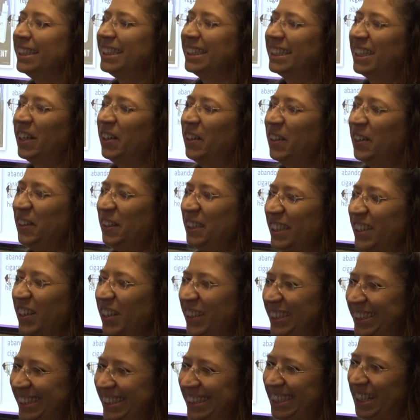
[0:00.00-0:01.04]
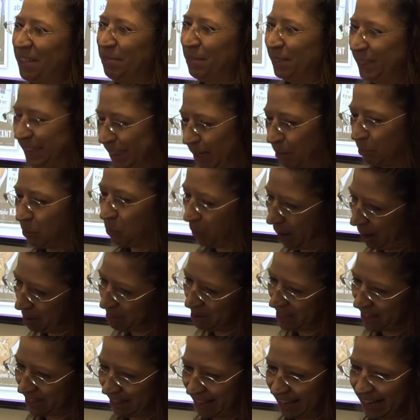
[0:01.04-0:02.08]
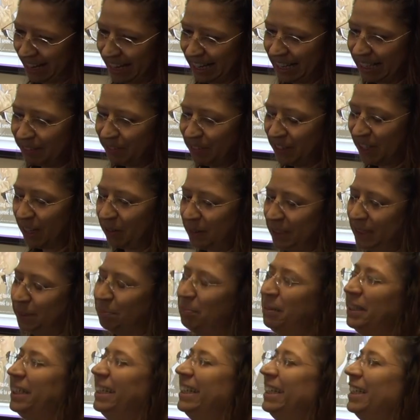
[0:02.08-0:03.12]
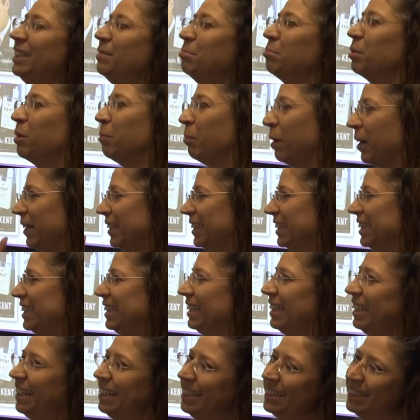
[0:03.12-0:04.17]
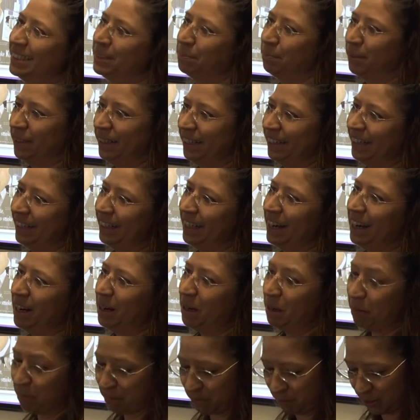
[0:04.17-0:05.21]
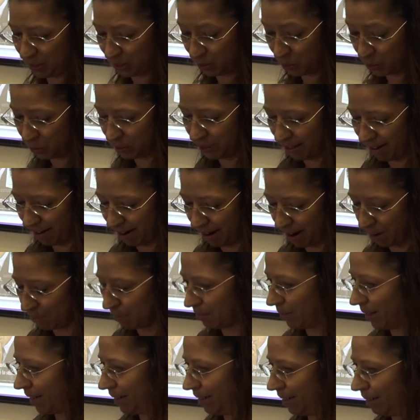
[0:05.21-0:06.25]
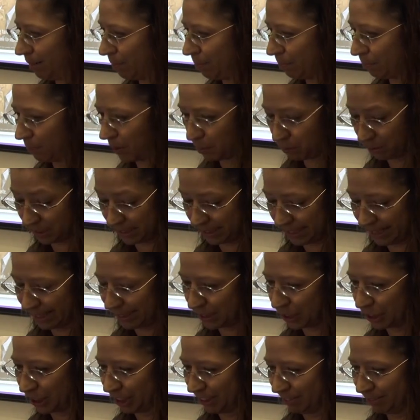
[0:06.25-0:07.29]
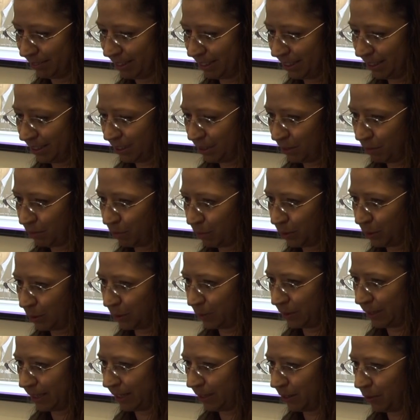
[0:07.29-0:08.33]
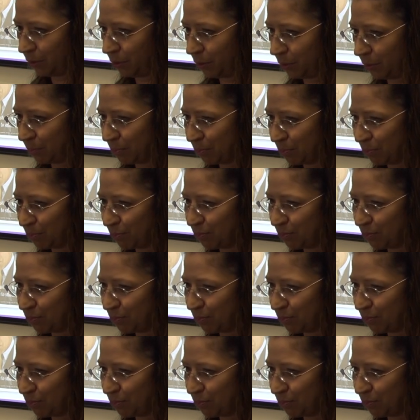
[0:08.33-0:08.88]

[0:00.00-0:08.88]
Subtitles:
So you've got yourself a double whammy there, even though it was being promoted as being good harm protection for your health.